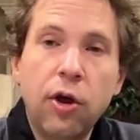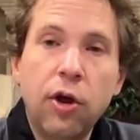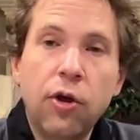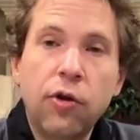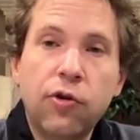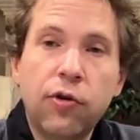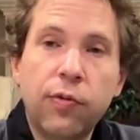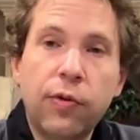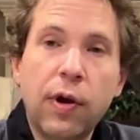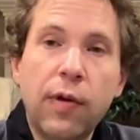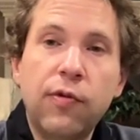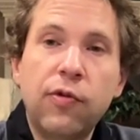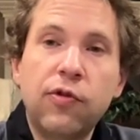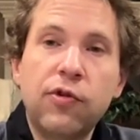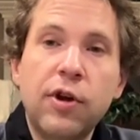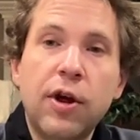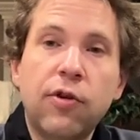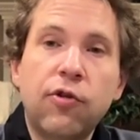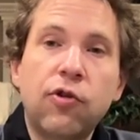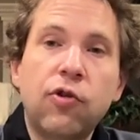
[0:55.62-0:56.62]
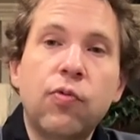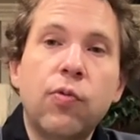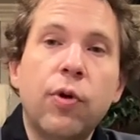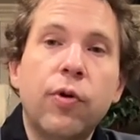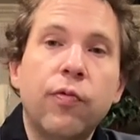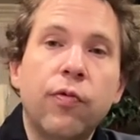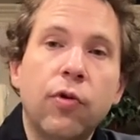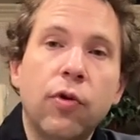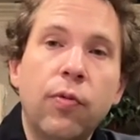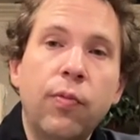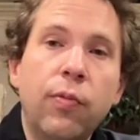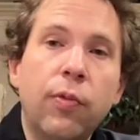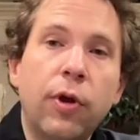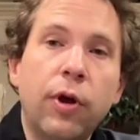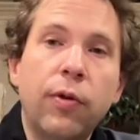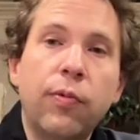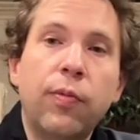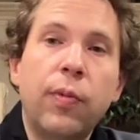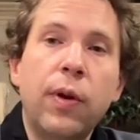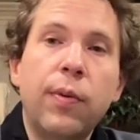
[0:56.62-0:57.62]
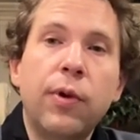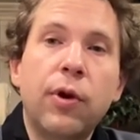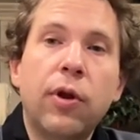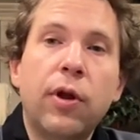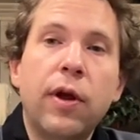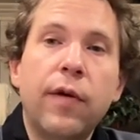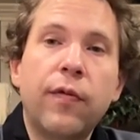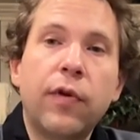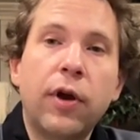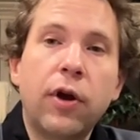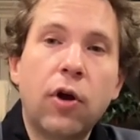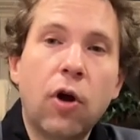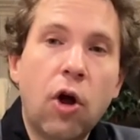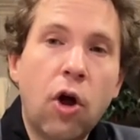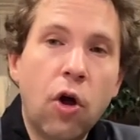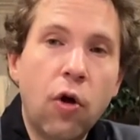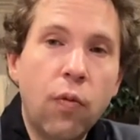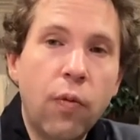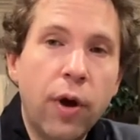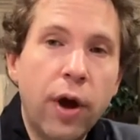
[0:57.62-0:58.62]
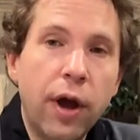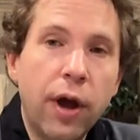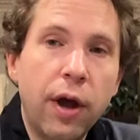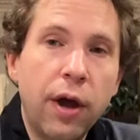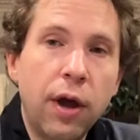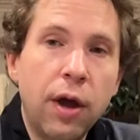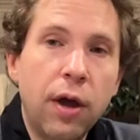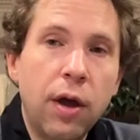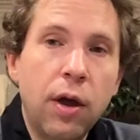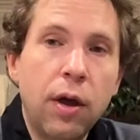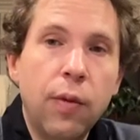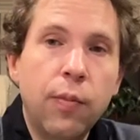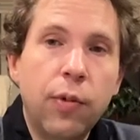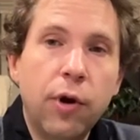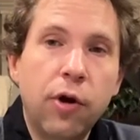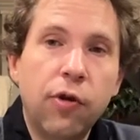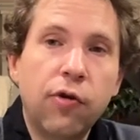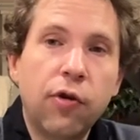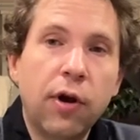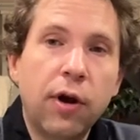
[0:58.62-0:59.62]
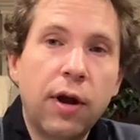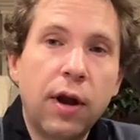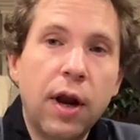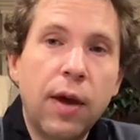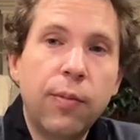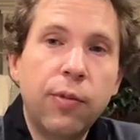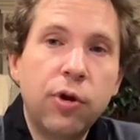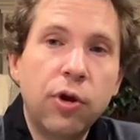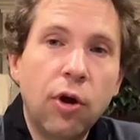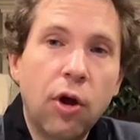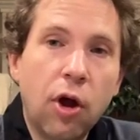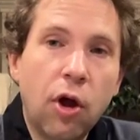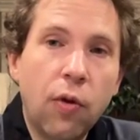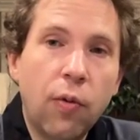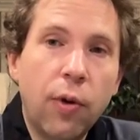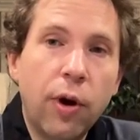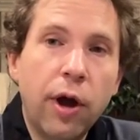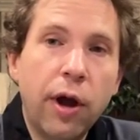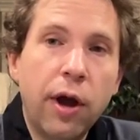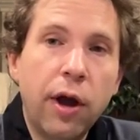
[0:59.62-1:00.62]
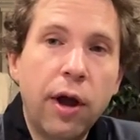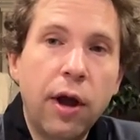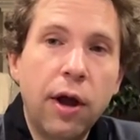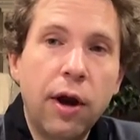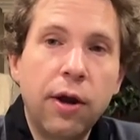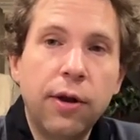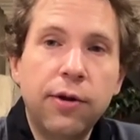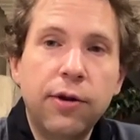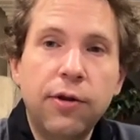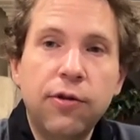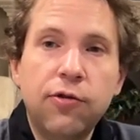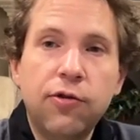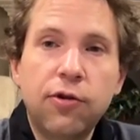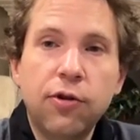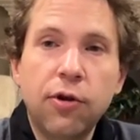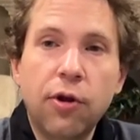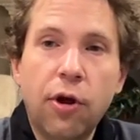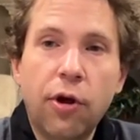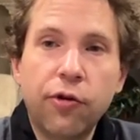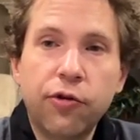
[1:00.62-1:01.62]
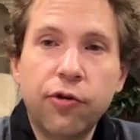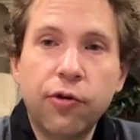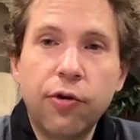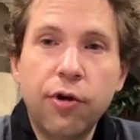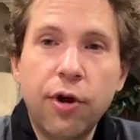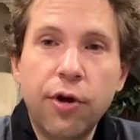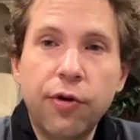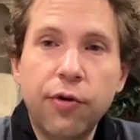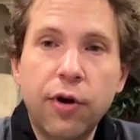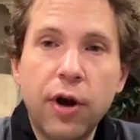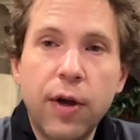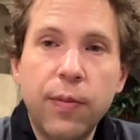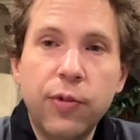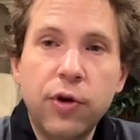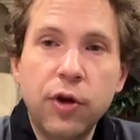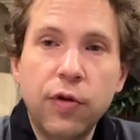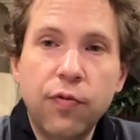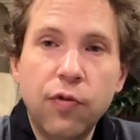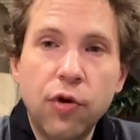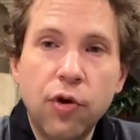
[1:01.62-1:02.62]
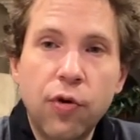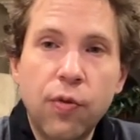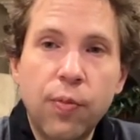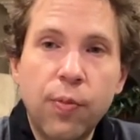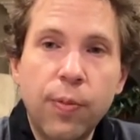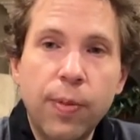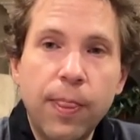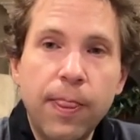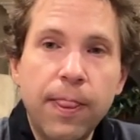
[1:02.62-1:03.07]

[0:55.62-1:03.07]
sometimes it's not just one room. Like, maybe it'll have like a hallway but it's like an empty hallway and it leads to also another empty room.